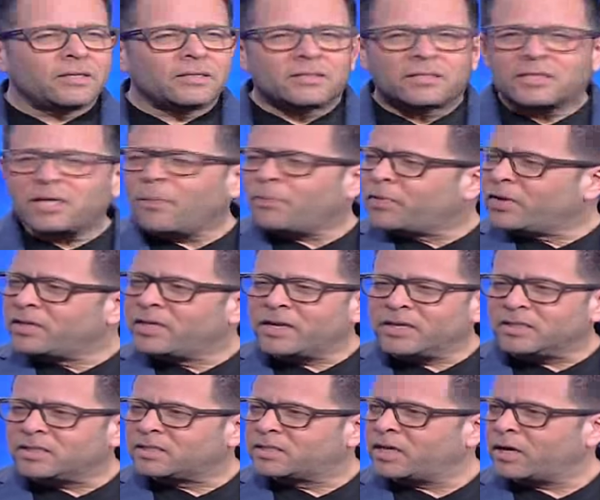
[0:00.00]
Something
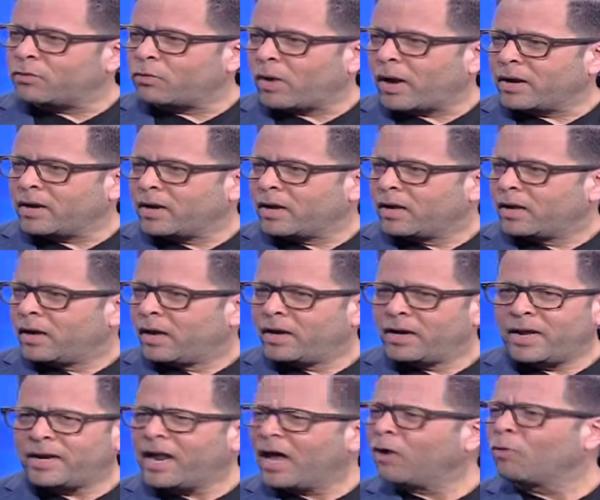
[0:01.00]
didn't sit right.
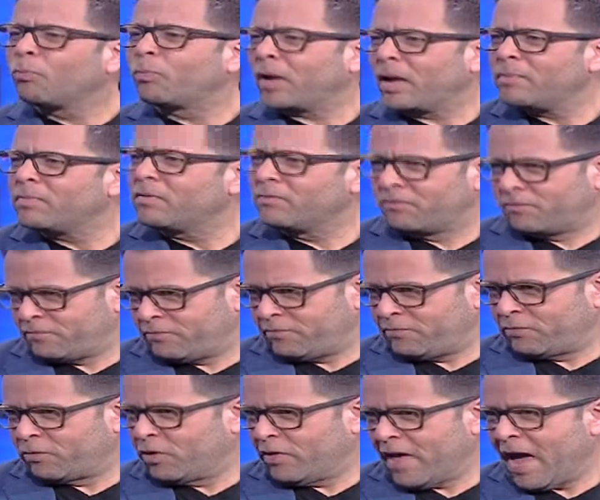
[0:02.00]
And, and I don't blame them
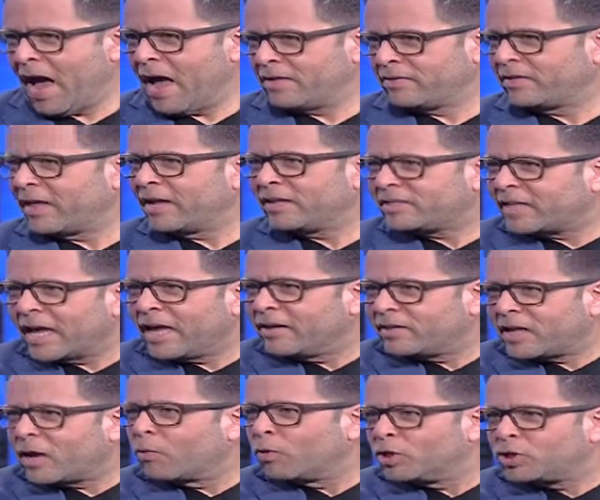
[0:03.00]
for that. Right. They, they,
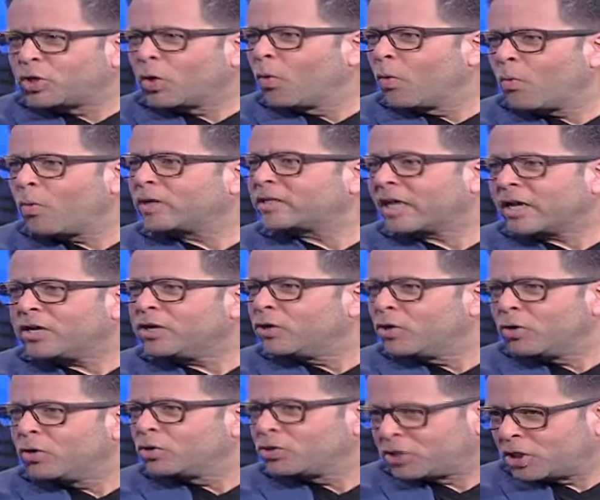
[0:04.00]
they, were doing sure, what they, they
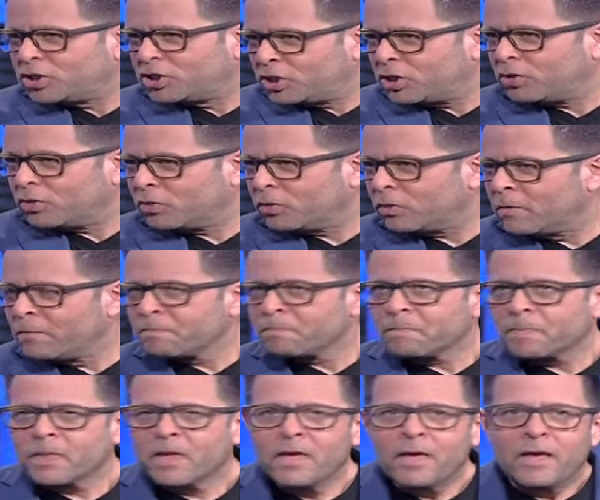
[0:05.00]
knew trying, to do. Right, yeah.
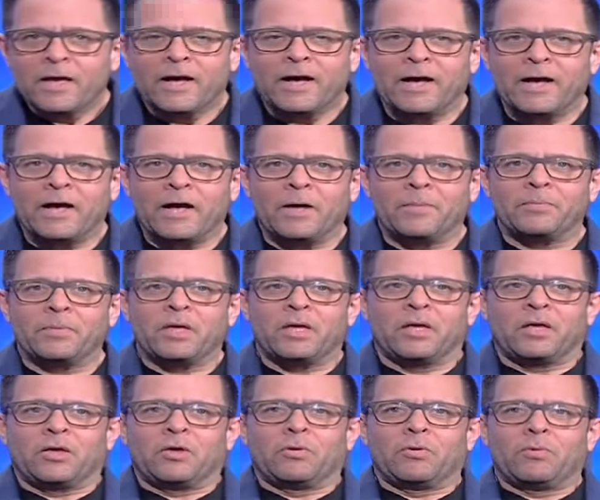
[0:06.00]
Um,
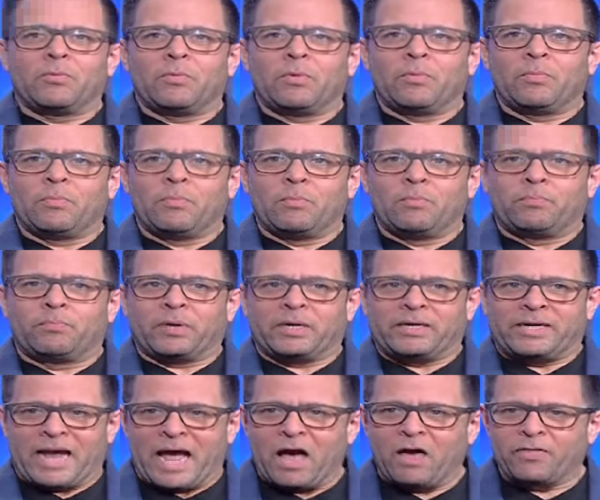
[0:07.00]

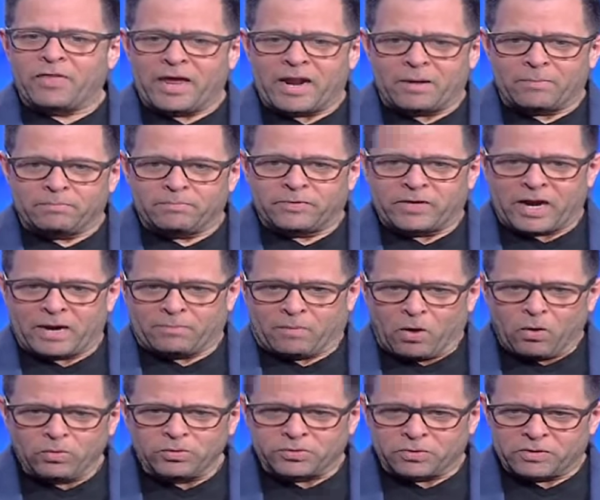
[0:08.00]
but now that I'm, that I'm
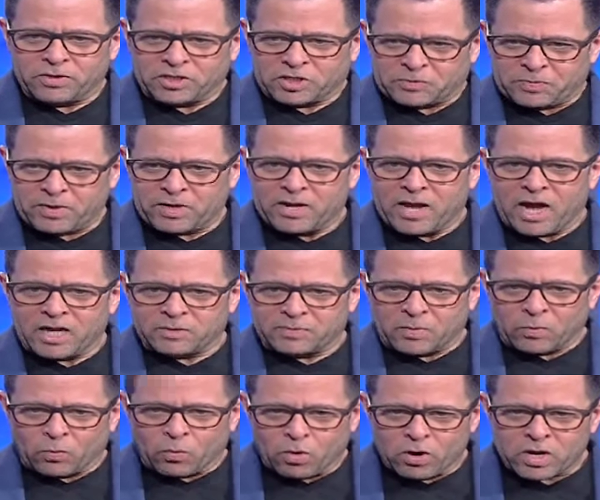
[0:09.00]
older and the Spirit of God's
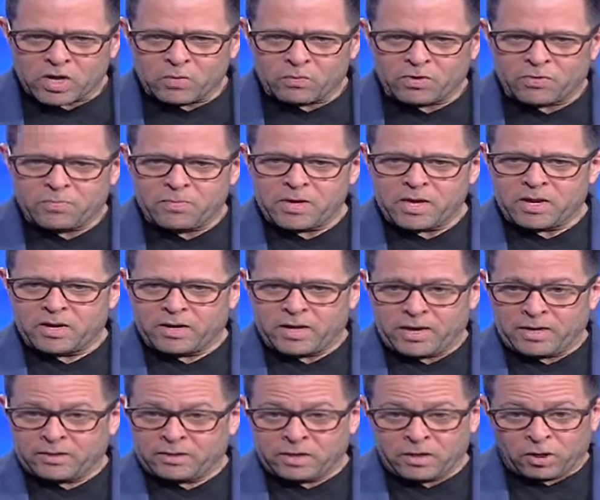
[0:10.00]
been working with me and,
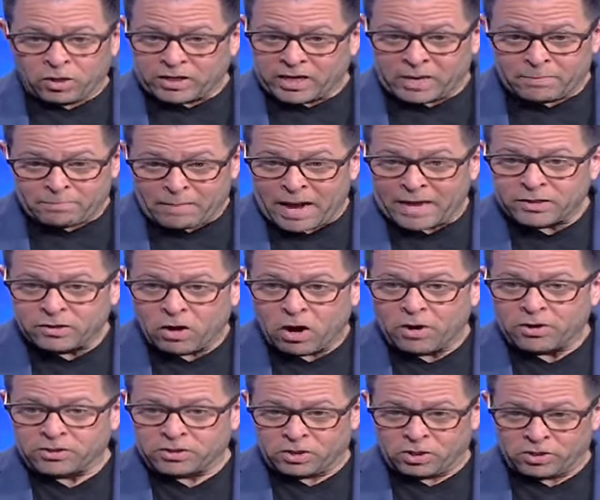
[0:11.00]
and looking at my
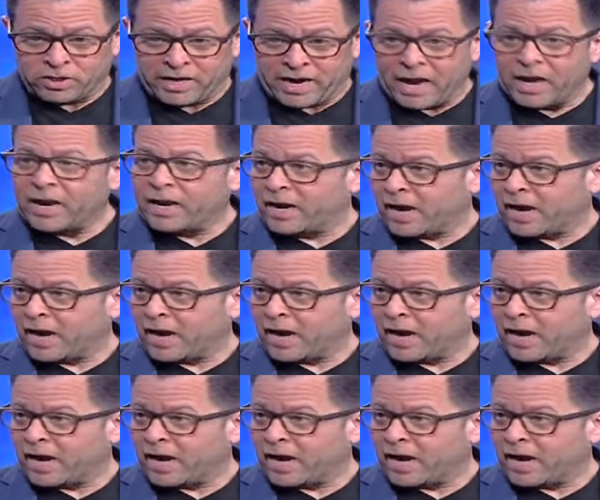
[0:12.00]
daughters and looking at,